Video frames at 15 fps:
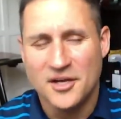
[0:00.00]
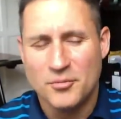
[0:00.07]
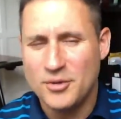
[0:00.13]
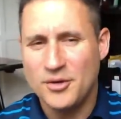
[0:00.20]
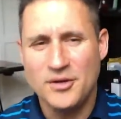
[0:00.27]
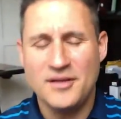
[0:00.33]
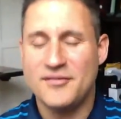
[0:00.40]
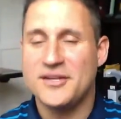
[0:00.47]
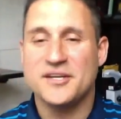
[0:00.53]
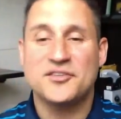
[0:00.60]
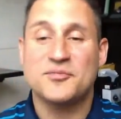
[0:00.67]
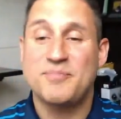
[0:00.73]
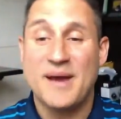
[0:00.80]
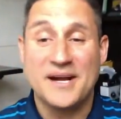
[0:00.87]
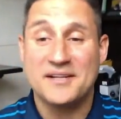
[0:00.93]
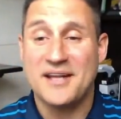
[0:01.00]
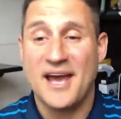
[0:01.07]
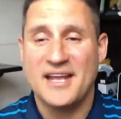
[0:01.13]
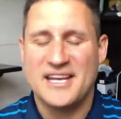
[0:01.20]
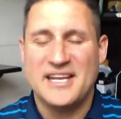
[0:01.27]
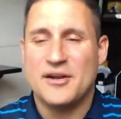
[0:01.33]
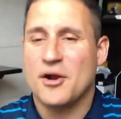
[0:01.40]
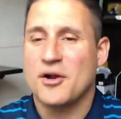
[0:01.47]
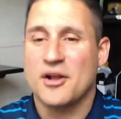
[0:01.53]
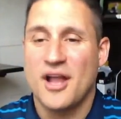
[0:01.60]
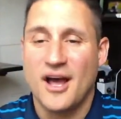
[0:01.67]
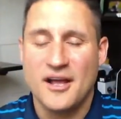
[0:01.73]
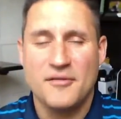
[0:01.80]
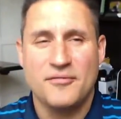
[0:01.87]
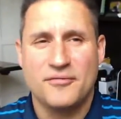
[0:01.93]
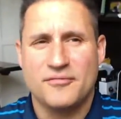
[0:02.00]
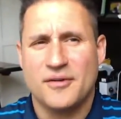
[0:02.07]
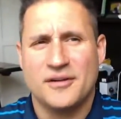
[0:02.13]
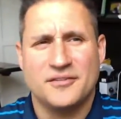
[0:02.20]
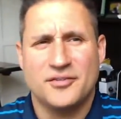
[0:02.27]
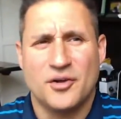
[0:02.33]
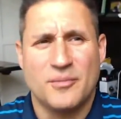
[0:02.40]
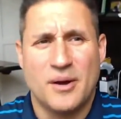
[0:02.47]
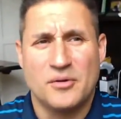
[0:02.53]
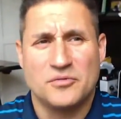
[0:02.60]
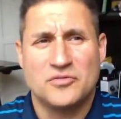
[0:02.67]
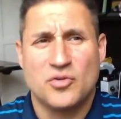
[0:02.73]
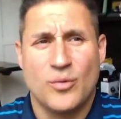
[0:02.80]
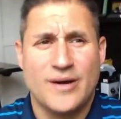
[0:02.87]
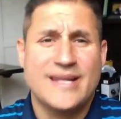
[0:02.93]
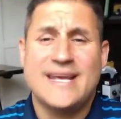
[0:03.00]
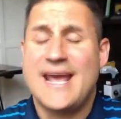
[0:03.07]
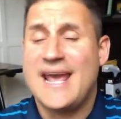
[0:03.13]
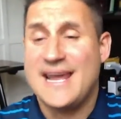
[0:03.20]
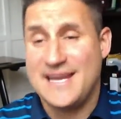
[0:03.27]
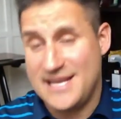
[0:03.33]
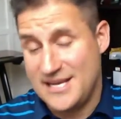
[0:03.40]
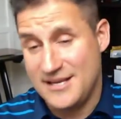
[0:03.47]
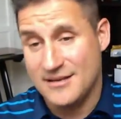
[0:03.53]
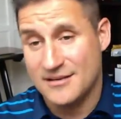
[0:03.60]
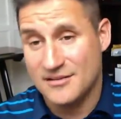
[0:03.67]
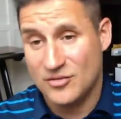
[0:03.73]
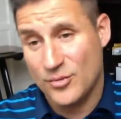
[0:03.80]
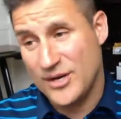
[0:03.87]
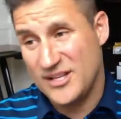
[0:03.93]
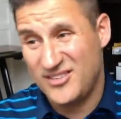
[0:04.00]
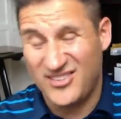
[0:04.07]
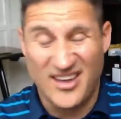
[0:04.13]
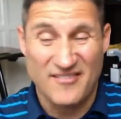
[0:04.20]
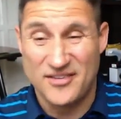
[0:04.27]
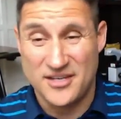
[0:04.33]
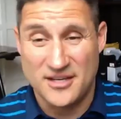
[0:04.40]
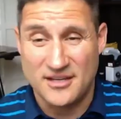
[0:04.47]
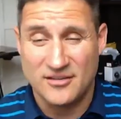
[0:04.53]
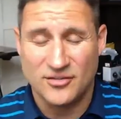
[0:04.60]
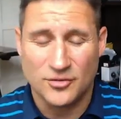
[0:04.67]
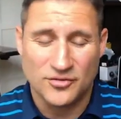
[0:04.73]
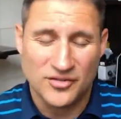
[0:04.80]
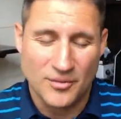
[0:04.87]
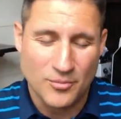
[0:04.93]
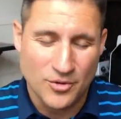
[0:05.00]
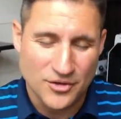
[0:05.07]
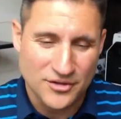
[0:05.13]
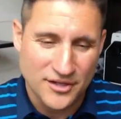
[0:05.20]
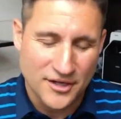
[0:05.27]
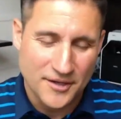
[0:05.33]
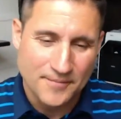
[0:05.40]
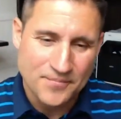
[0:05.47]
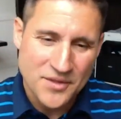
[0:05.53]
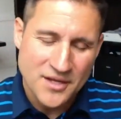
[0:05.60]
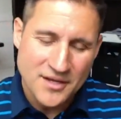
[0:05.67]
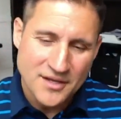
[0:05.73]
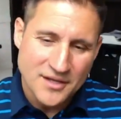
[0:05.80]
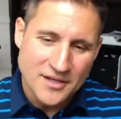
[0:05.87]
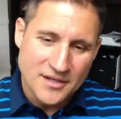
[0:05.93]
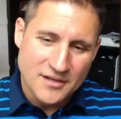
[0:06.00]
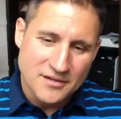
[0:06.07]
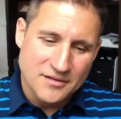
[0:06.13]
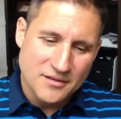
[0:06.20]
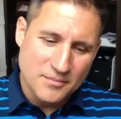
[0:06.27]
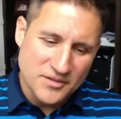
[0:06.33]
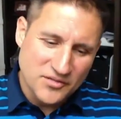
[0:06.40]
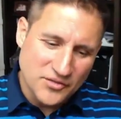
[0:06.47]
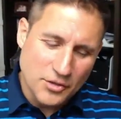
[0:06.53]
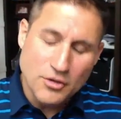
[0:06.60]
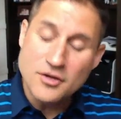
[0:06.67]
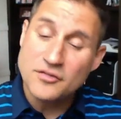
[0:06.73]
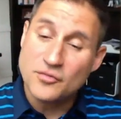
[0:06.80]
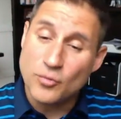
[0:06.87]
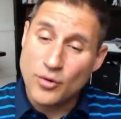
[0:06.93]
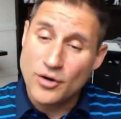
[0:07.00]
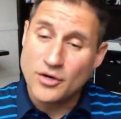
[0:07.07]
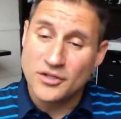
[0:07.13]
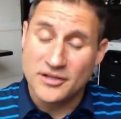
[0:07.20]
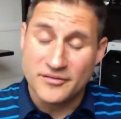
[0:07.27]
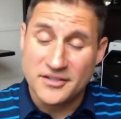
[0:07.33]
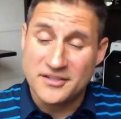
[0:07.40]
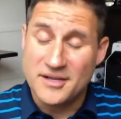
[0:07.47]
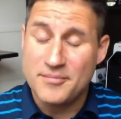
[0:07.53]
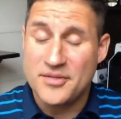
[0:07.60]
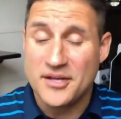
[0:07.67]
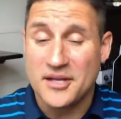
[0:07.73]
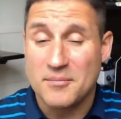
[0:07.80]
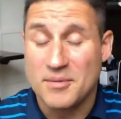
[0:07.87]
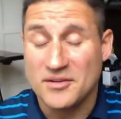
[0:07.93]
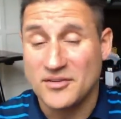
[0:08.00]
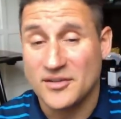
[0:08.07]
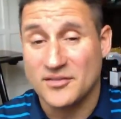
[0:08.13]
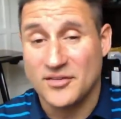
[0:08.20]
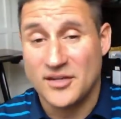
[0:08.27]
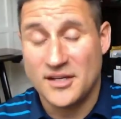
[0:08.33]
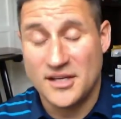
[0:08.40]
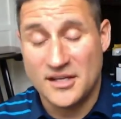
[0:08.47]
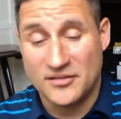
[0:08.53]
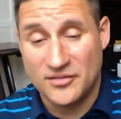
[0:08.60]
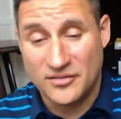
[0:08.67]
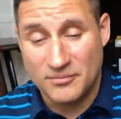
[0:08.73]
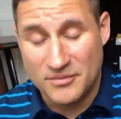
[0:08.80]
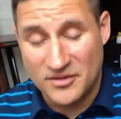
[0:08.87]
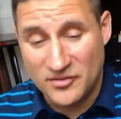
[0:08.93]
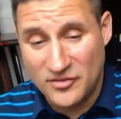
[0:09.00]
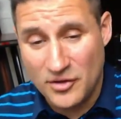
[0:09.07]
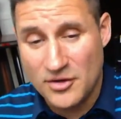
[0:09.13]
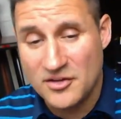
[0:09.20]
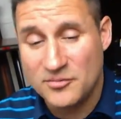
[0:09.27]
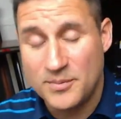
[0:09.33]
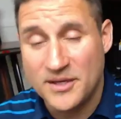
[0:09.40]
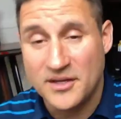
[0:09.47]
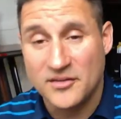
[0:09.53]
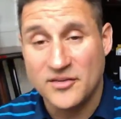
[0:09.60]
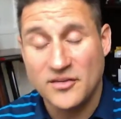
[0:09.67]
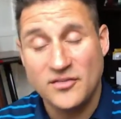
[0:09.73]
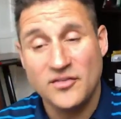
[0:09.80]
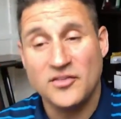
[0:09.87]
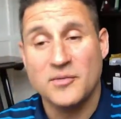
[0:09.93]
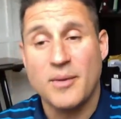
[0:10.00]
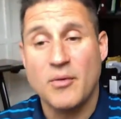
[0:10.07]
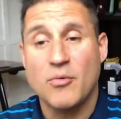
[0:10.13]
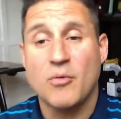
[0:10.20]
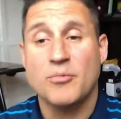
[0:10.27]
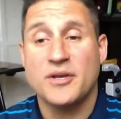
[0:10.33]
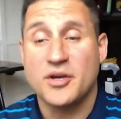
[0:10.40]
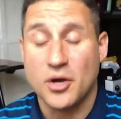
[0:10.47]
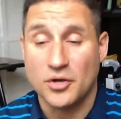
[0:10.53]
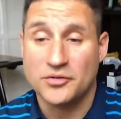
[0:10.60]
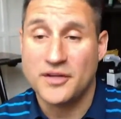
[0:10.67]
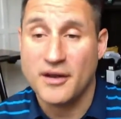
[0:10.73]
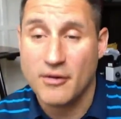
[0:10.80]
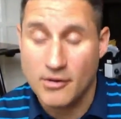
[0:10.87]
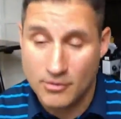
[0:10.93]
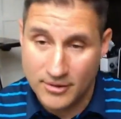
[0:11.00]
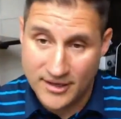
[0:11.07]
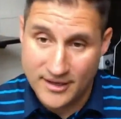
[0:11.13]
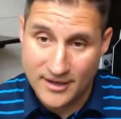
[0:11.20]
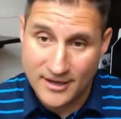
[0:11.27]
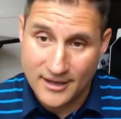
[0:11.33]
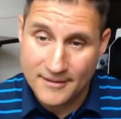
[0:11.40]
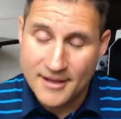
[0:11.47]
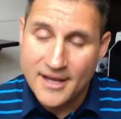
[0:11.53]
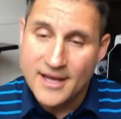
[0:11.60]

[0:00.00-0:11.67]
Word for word: we don't even expect that in our life until about 2080, 2070, so somewhere in there. The mysterious world of a deep thinking business is mysterious because this is about what we call narrow AI.